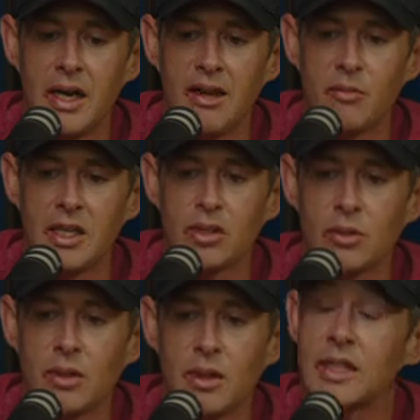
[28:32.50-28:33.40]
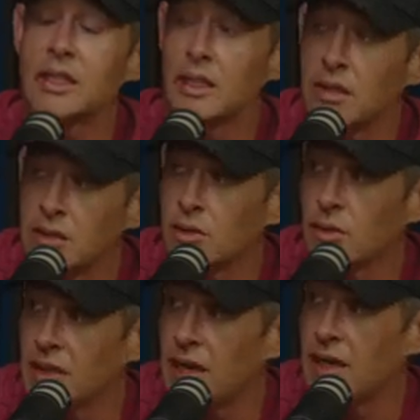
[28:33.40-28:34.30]
have my children listen
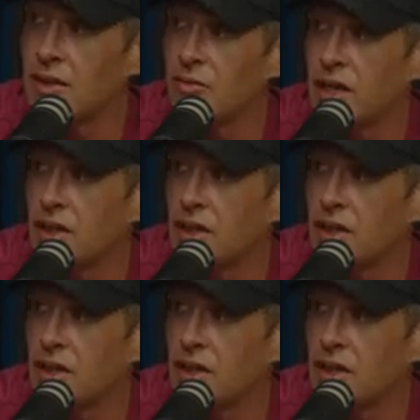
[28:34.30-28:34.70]
to a lot of